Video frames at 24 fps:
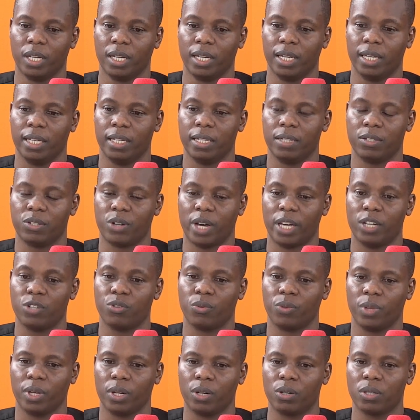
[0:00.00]
In trying to
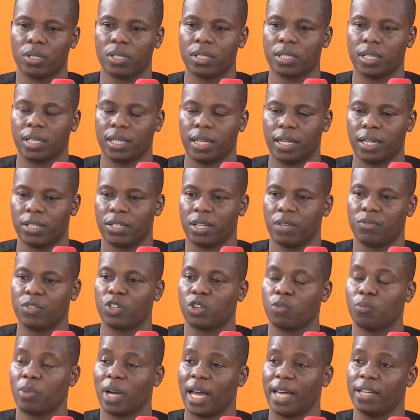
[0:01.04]
think, because the NHIF is
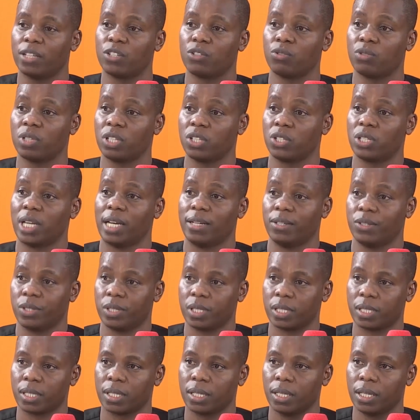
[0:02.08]
not blind to these
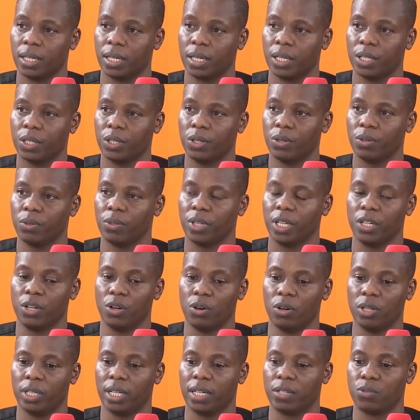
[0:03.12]
challenges. They
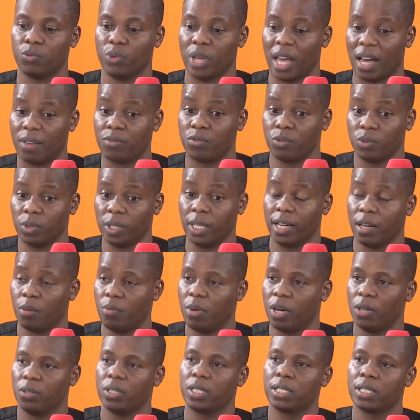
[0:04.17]
know that we have to think
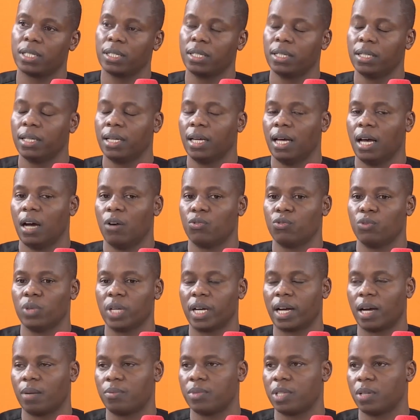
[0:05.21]
about how do we
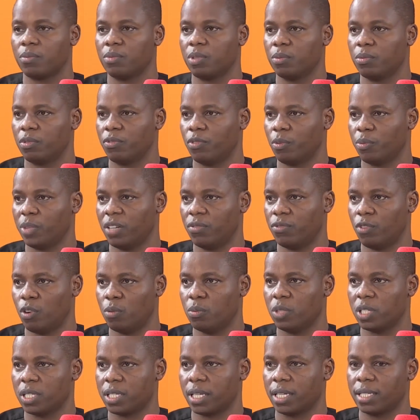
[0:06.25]
capture people from the
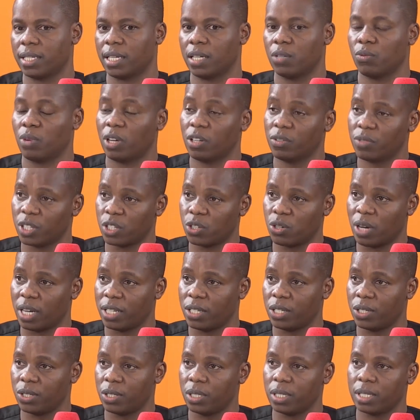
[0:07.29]
informal sector. And one of the
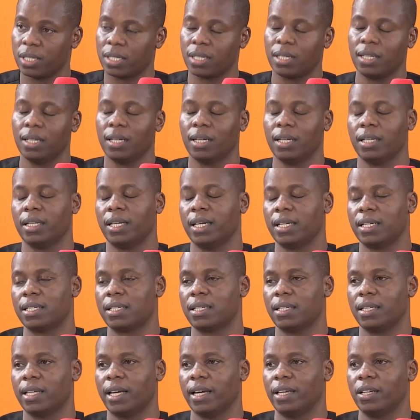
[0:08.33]
strategies that
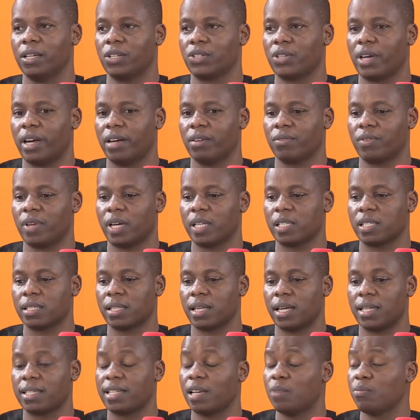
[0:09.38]
the NHIF has
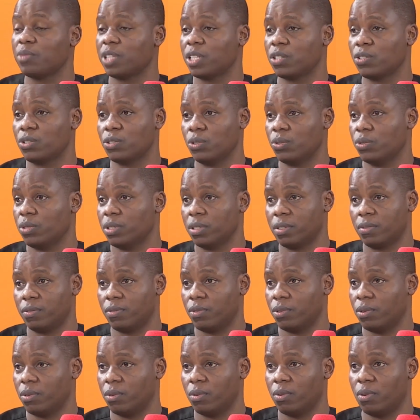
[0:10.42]
attempted to use
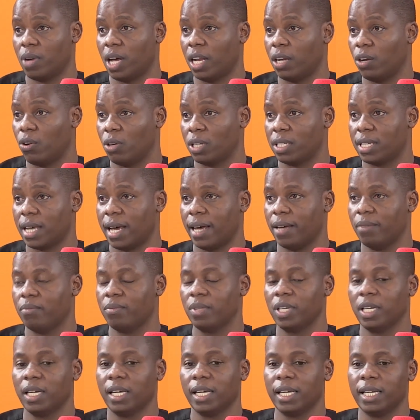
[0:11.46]
for a long time
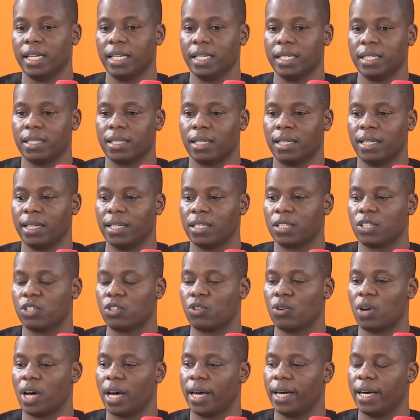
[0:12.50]
is let's
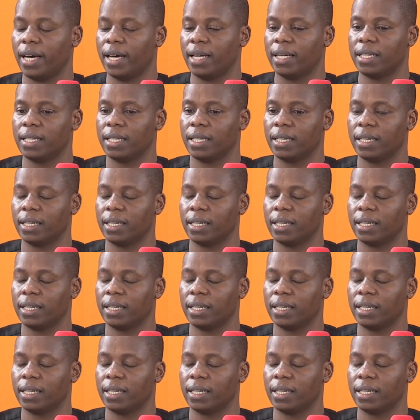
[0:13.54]
try and